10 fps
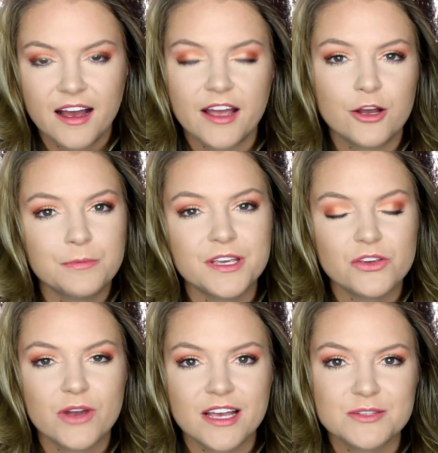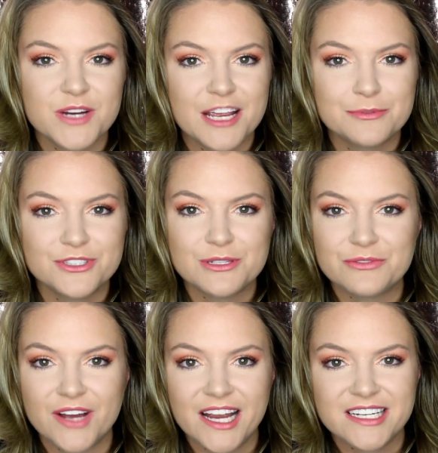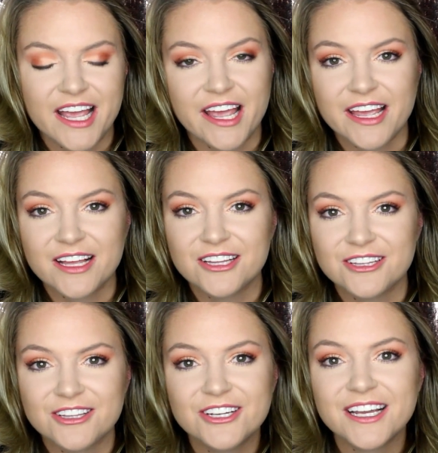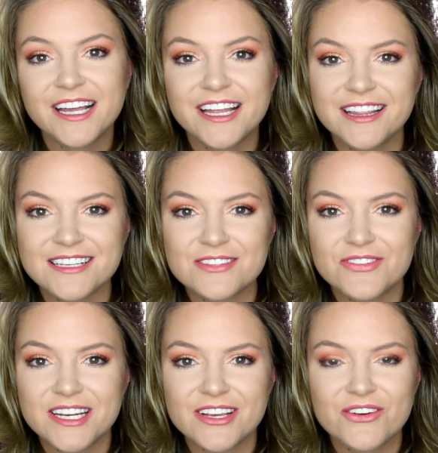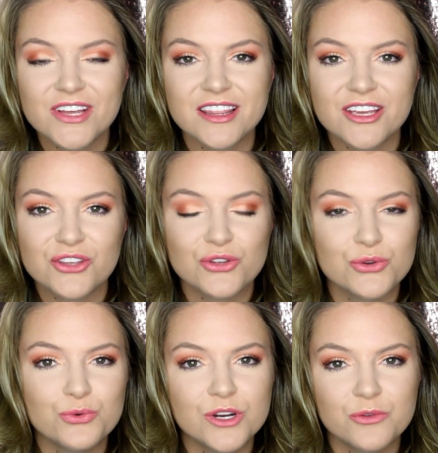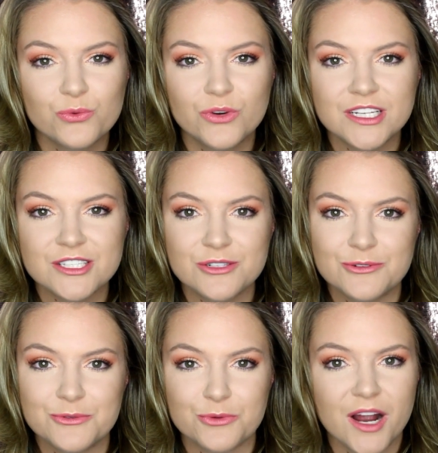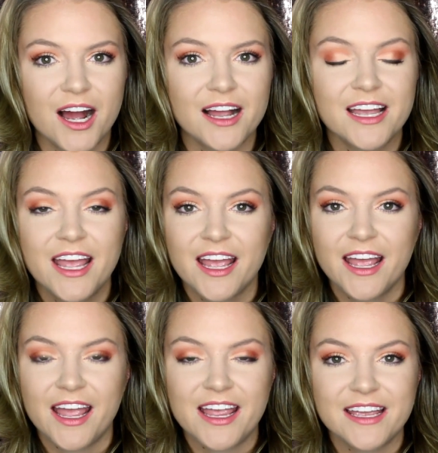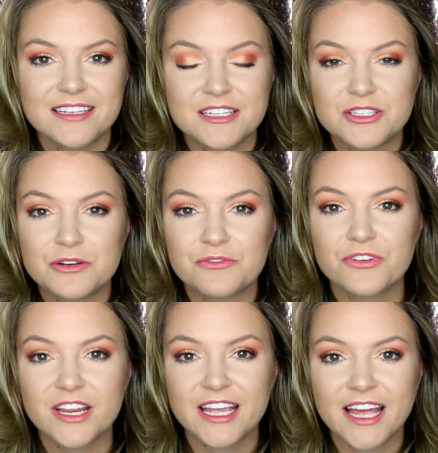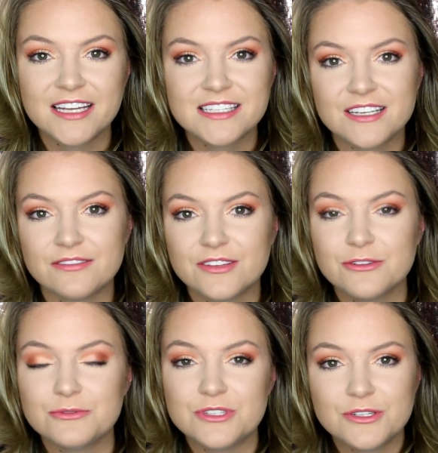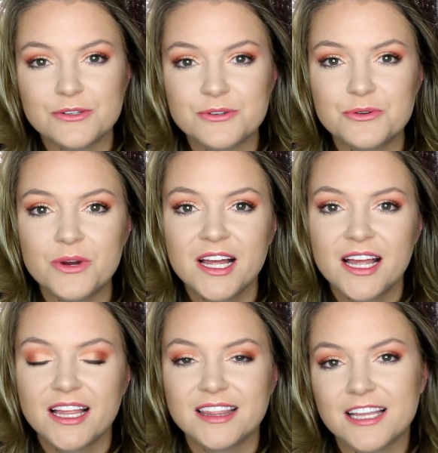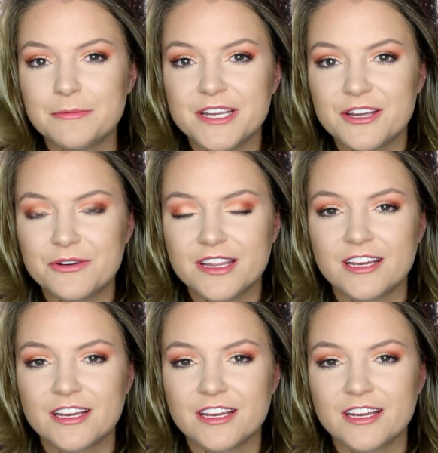I hope that you guys were able to find a look in this video that you want to rock, and don't forget, if you do, let me know in